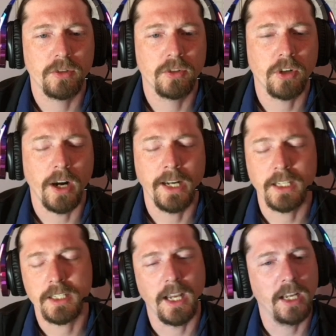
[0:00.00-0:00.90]
trying to
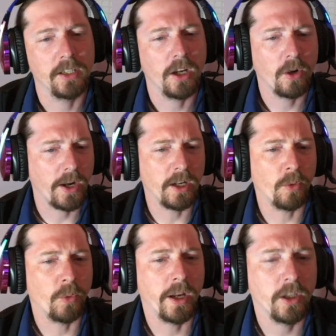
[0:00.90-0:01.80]
say, no, I don't
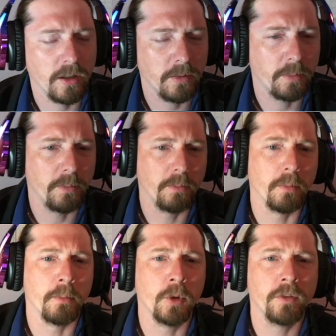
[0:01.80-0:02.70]
want you to
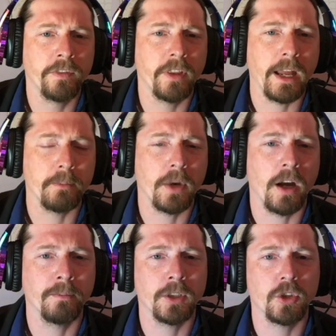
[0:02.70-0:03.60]
move that
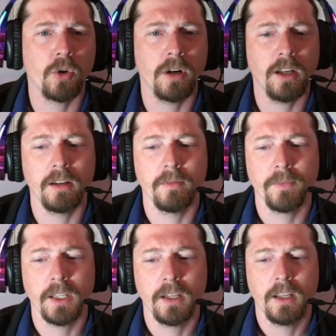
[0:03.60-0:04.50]
pawn majority.
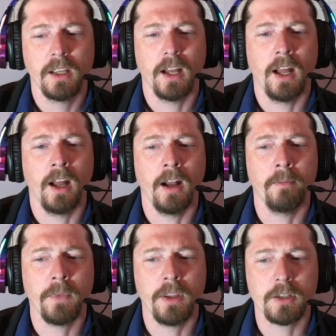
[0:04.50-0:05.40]

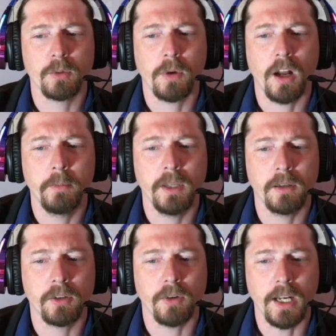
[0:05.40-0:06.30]
This would probably be a
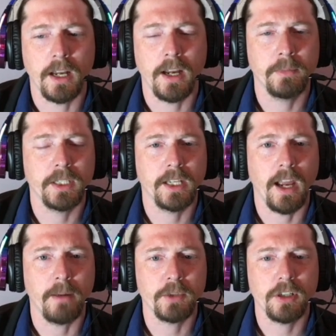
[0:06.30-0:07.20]
great time to
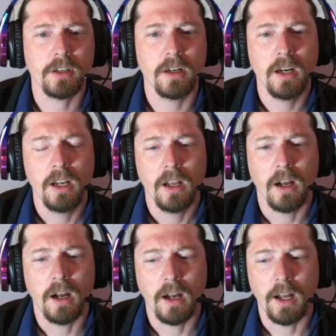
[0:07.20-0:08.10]
capture
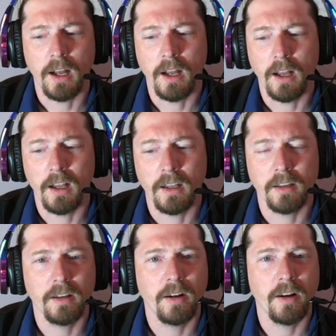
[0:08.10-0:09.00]

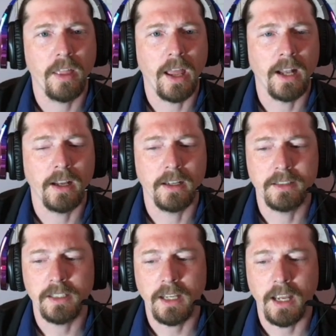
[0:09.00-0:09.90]
that
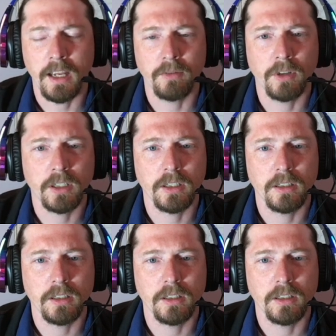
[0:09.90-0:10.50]
d8 rook.